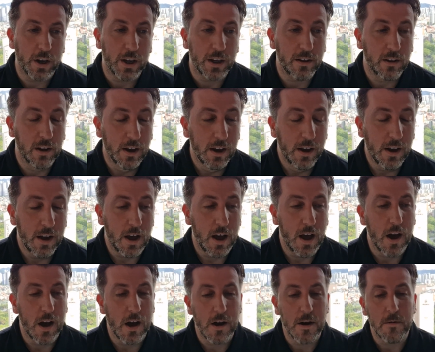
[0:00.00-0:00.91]
He'd
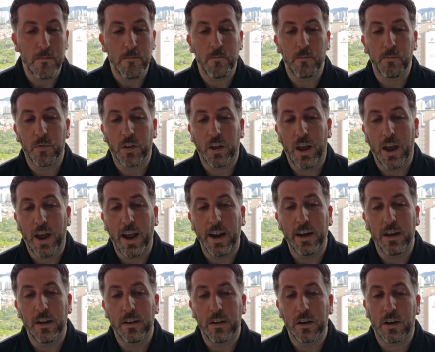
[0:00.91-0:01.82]
um,
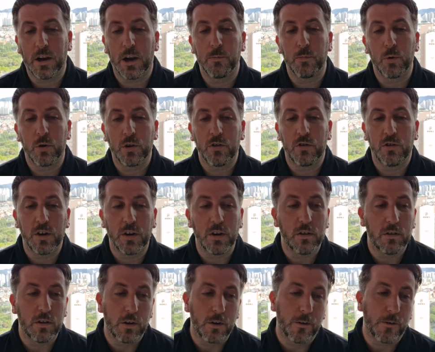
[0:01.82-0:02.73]
any the club will
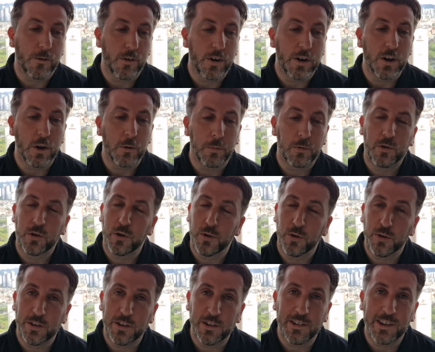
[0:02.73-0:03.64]
continue to look for any
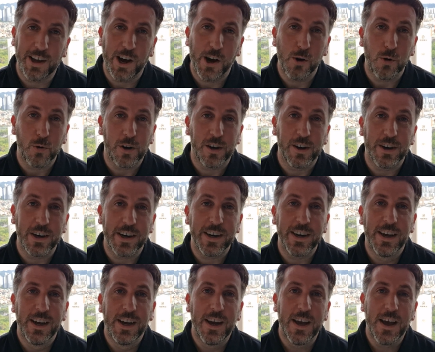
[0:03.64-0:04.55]
opportunities that old
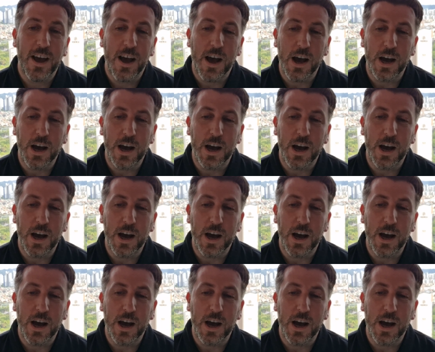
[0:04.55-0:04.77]
line,